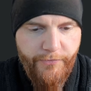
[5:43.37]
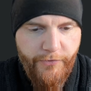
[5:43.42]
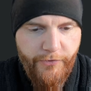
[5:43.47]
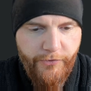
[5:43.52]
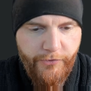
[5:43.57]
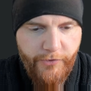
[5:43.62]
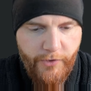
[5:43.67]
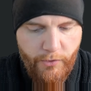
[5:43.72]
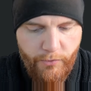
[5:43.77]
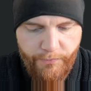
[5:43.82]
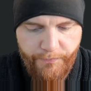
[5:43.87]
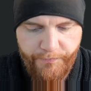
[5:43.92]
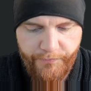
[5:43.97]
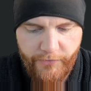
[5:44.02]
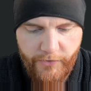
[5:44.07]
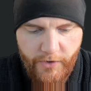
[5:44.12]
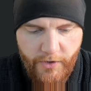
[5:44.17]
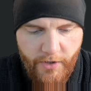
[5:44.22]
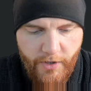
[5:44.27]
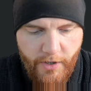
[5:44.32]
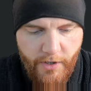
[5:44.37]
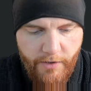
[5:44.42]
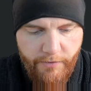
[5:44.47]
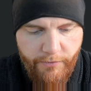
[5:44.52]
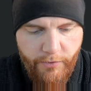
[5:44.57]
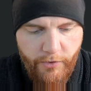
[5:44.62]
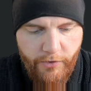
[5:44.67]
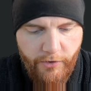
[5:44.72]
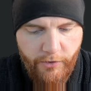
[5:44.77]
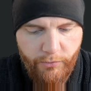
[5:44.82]
So
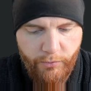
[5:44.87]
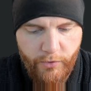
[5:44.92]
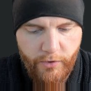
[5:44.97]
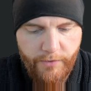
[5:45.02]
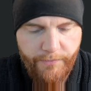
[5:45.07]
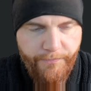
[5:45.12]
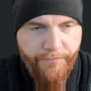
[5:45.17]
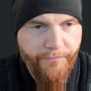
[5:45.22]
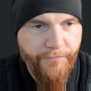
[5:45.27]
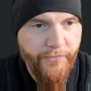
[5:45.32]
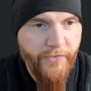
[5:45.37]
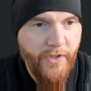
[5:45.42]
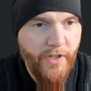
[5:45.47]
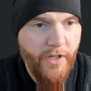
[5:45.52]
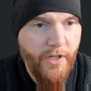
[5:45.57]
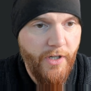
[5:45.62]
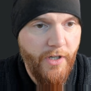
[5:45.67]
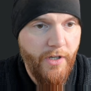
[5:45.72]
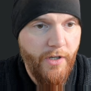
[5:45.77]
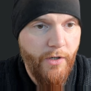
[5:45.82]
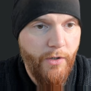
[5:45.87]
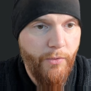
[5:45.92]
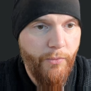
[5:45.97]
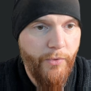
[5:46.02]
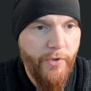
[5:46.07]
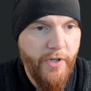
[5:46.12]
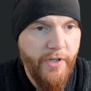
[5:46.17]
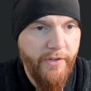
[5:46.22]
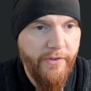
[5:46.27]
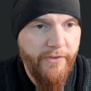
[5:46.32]
for this one
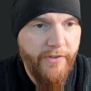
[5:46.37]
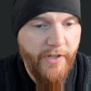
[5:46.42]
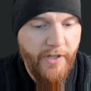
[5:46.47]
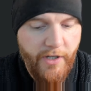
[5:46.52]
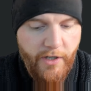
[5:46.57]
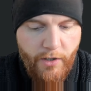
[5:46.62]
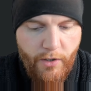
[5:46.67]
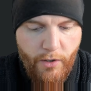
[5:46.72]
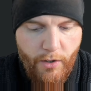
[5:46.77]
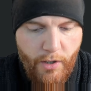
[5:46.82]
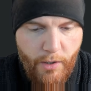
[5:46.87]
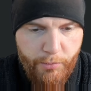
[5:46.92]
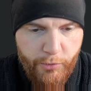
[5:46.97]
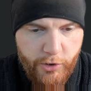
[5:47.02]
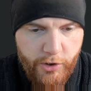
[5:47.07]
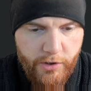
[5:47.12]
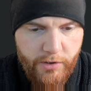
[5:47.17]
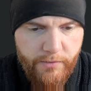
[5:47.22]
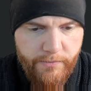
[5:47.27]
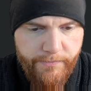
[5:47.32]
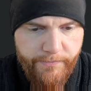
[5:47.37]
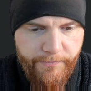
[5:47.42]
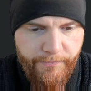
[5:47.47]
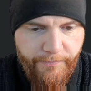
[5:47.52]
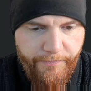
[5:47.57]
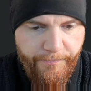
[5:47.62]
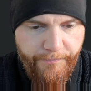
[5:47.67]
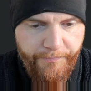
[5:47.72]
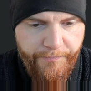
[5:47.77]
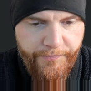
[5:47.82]
we can say option,
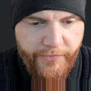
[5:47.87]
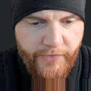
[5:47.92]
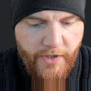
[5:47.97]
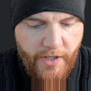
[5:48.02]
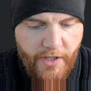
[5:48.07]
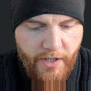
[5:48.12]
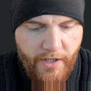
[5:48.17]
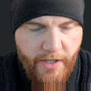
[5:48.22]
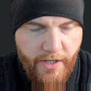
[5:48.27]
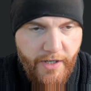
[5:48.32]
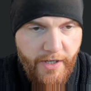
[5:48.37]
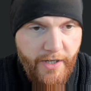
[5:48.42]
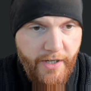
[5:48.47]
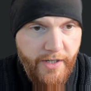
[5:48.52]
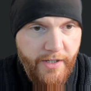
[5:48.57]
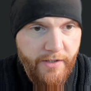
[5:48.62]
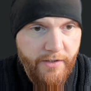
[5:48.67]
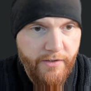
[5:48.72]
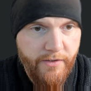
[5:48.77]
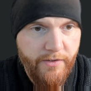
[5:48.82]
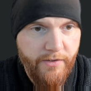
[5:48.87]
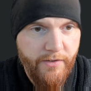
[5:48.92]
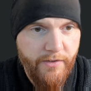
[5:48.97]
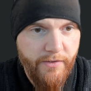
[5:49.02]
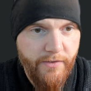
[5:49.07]
and